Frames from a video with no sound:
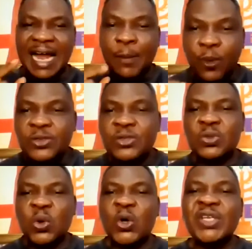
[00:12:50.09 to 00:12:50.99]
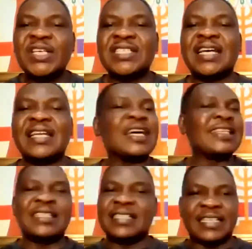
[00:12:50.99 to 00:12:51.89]
I want you to understand
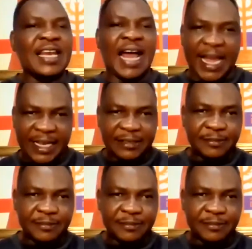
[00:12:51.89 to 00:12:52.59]
that it is a lie.